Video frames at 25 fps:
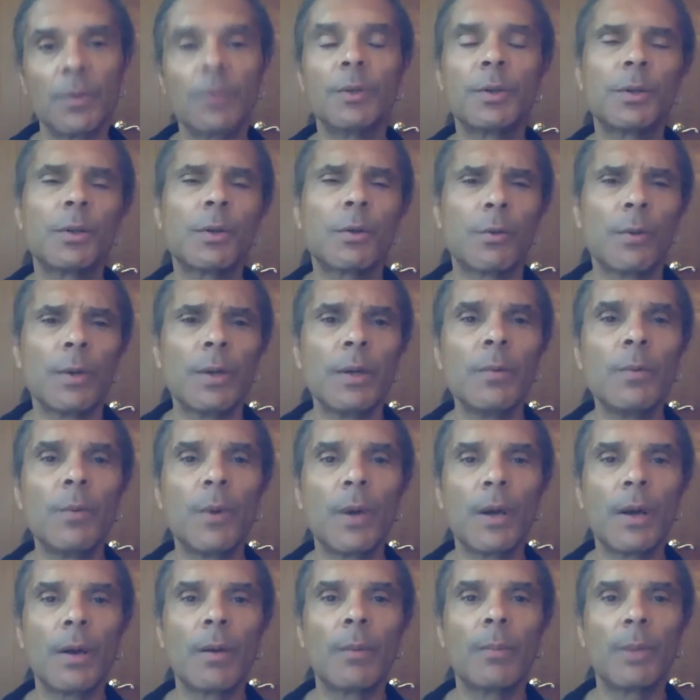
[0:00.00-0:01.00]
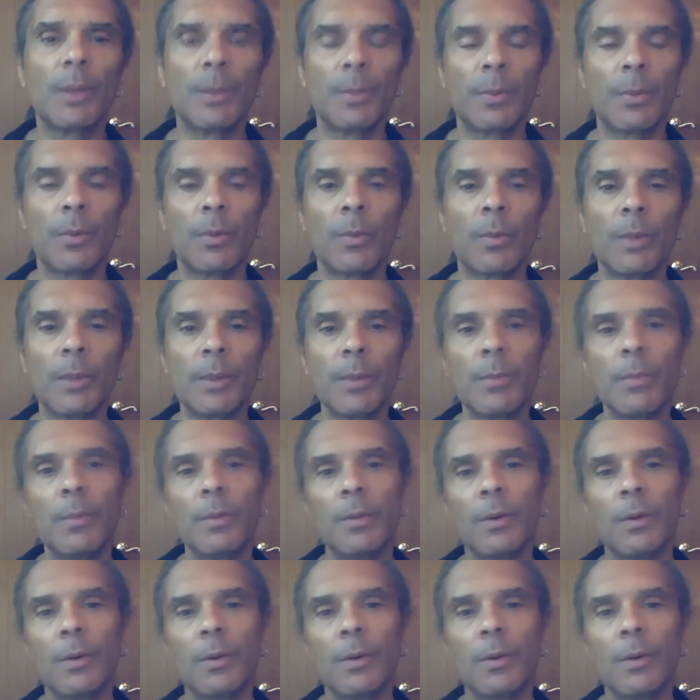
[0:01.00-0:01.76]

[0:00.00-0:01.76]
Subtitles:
the degree where people will be,